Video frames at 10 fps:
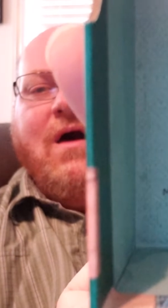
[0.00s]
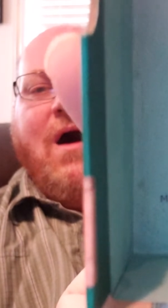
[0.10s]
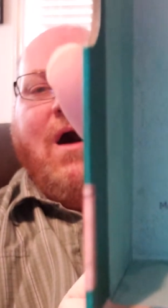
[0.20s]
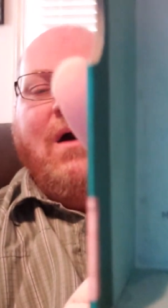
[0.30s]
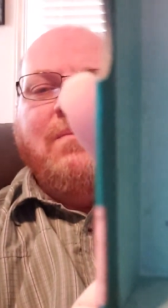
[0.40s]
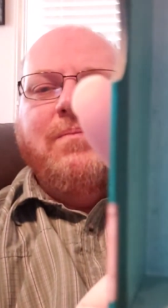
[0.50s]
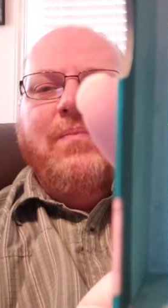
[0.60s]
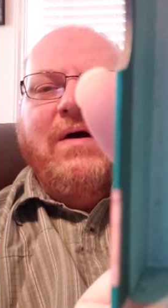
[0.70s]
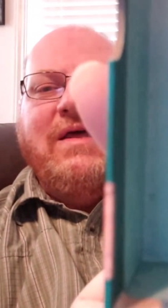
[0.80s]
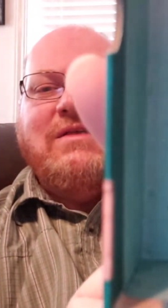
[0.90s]

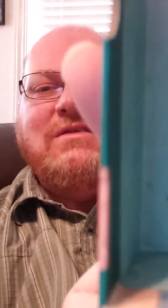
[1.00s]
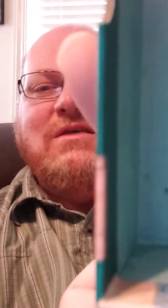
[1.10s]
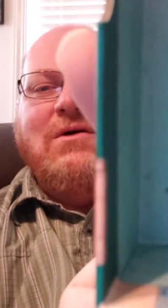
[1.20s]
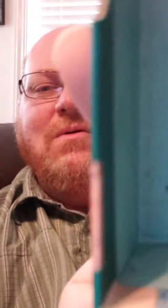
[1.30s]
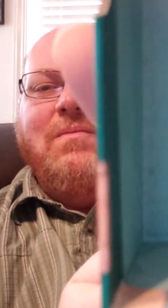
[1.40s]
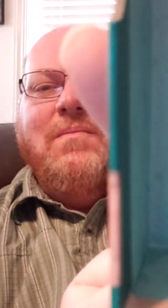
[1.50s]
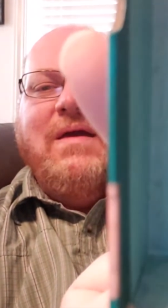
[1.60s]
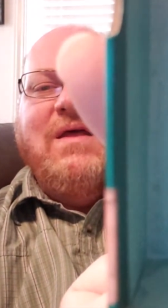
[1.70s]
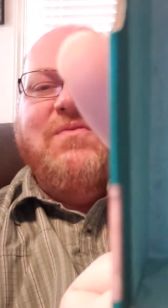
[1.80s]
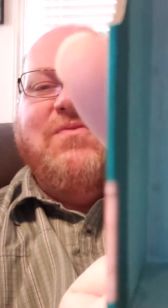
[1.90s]
But it still
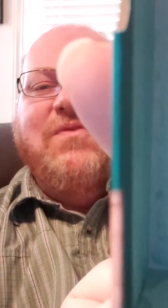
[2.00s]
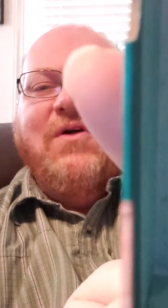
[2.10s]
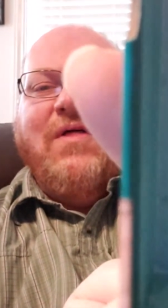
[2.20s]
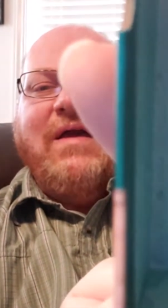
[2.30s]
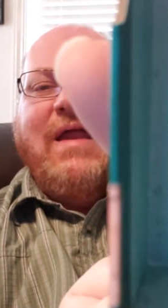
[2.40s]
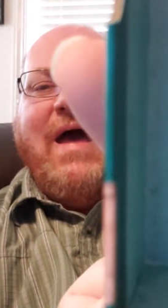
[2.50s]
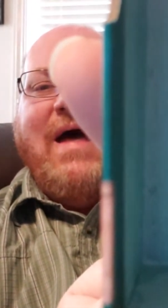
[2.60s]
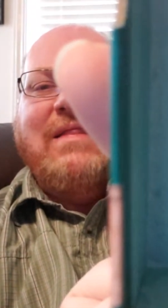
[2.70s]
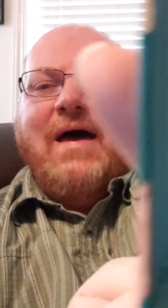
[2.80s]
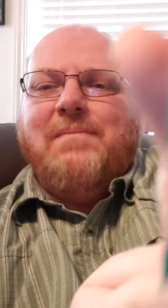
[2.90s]
made it feel like it
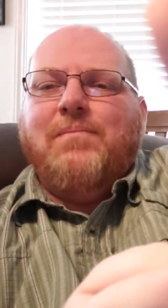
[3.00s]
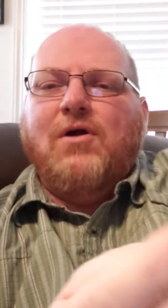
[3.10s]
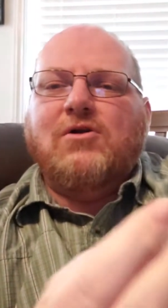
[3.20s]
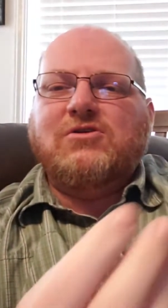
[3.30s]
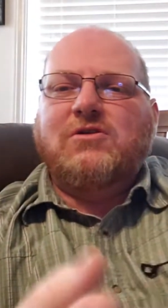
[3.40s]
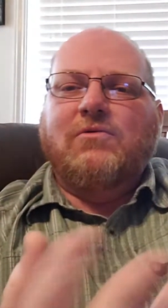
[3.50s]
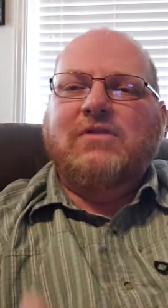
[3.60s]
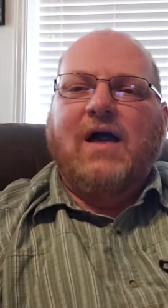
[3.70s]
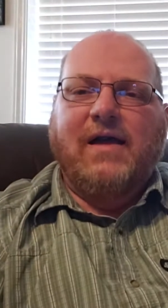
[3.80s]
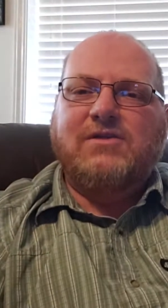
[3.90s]
had that personal
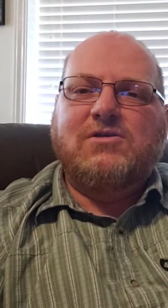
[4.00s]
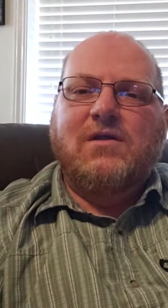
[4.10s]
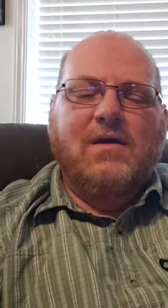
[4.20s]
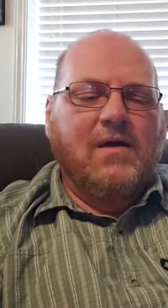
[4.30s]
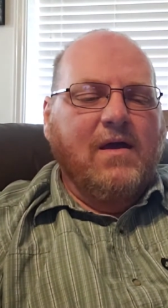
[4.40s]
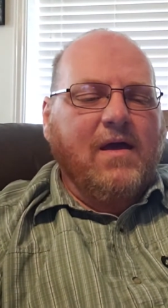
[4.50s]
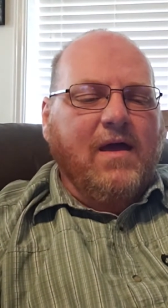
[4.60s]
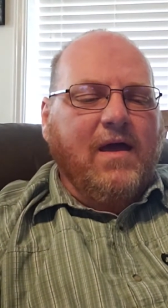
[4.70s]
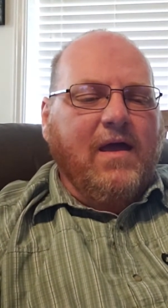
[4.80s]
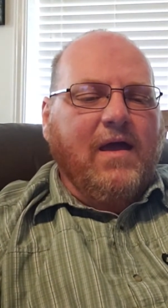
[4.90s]
touch.
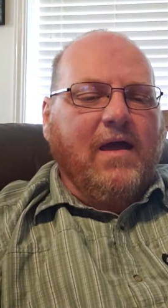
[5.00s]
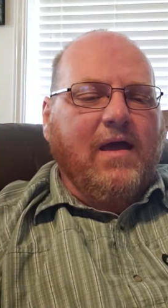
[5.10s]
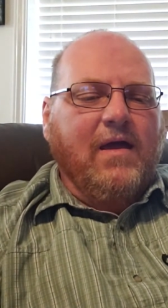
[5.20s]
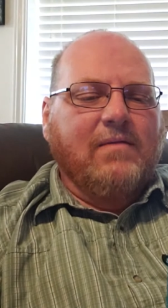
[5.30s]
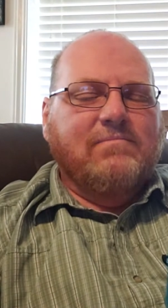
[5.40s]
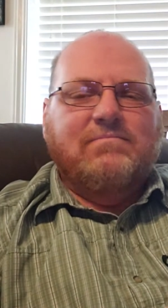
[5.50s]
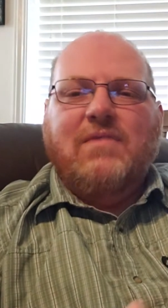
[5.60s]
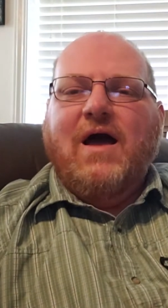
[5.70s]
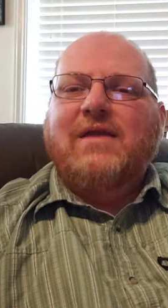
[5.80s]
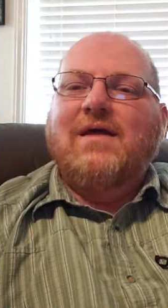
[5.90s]
And
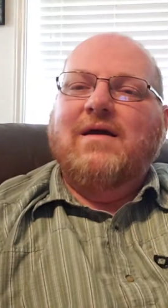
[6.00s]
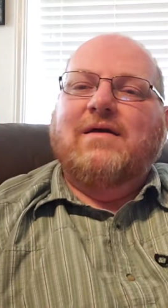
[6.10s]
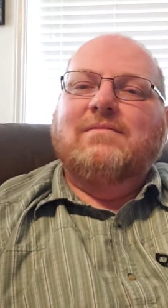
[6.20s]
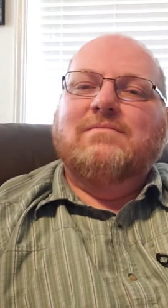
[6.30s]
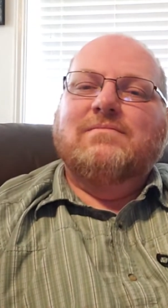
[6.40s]
I dug it.